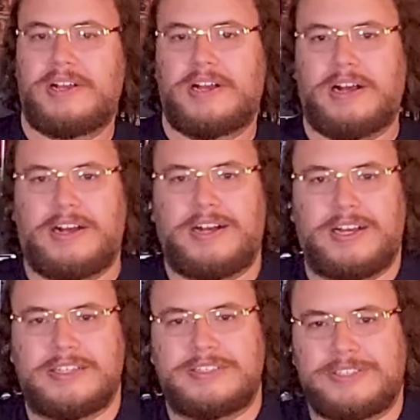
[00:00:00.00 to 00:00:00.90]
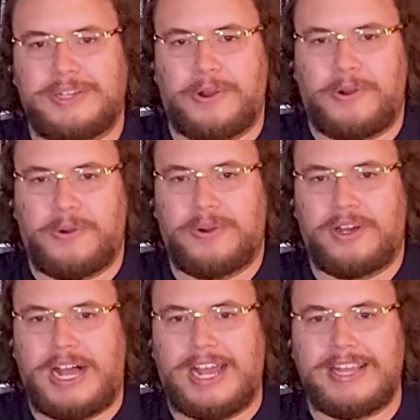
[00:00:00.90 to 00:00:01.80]
So
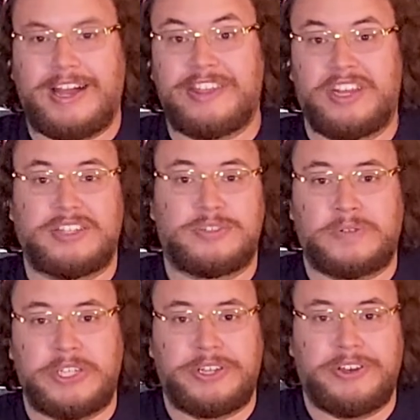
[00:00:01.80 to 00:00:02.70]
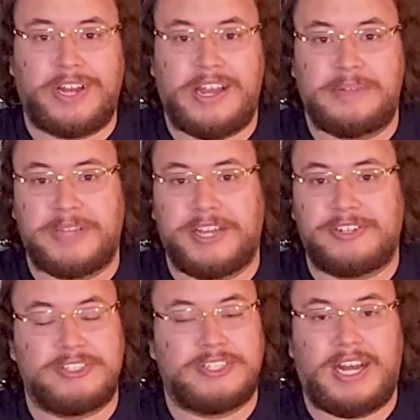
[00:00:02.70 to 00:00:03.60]
I think it's a really good adaptation.